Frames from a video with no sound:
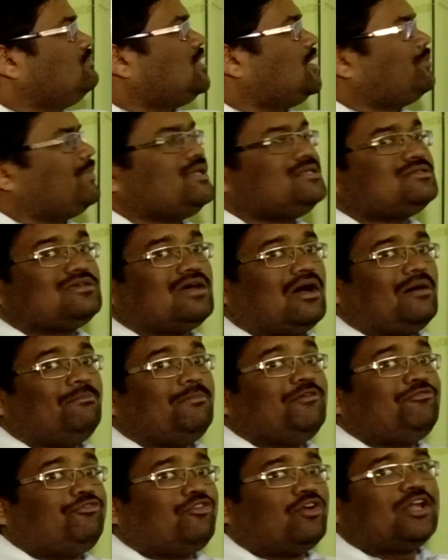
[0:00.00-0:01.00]
that means
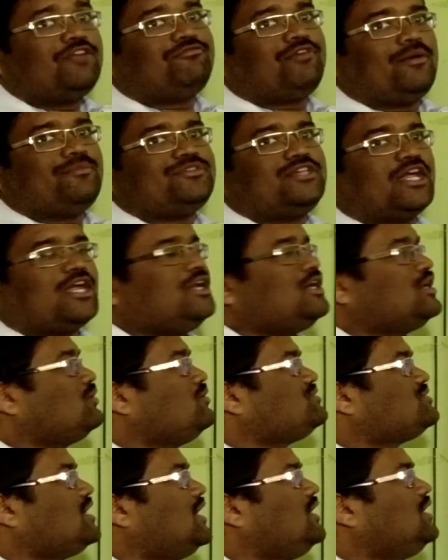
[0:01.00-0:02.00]
before it forms secondary
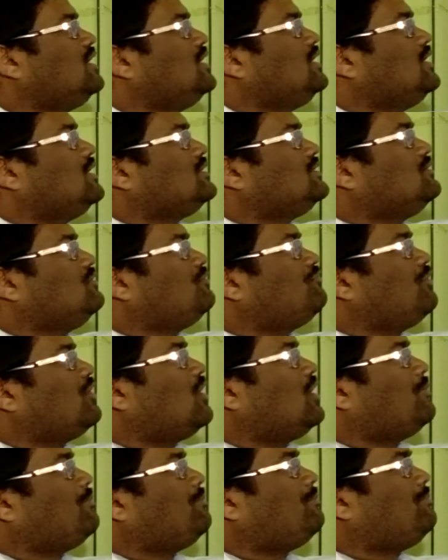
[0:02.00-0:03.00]
oocyte, it will call